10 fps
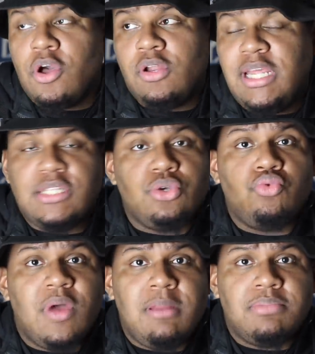You're going to leave
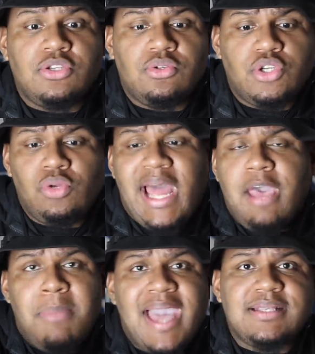two running two, two
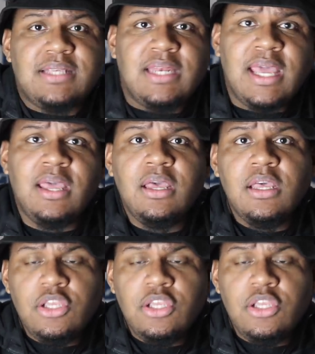linebackers in there?